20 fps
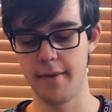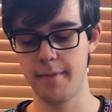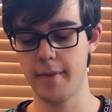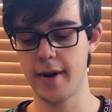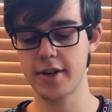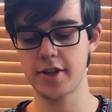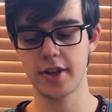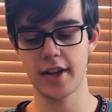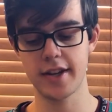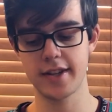
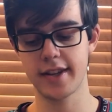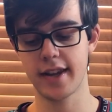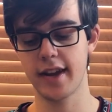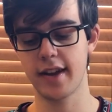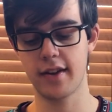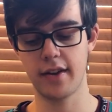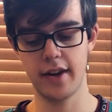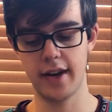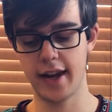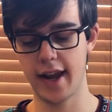Much less
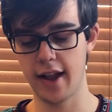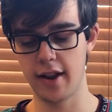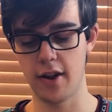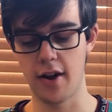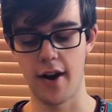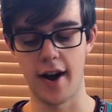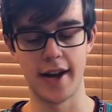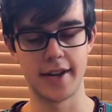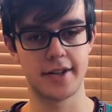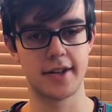likely to get
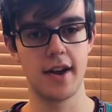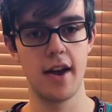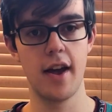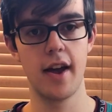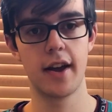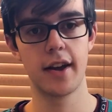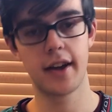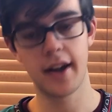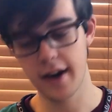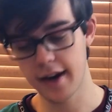lost,
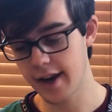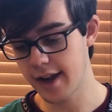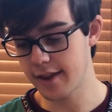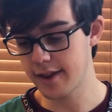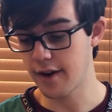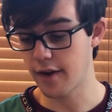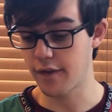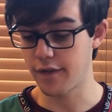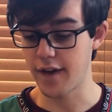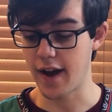going to get
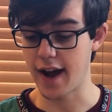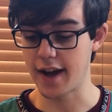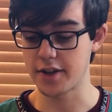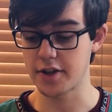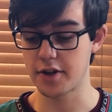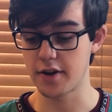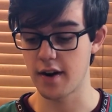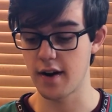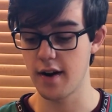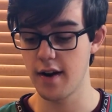there
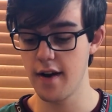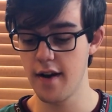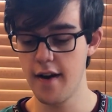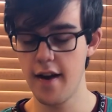faster.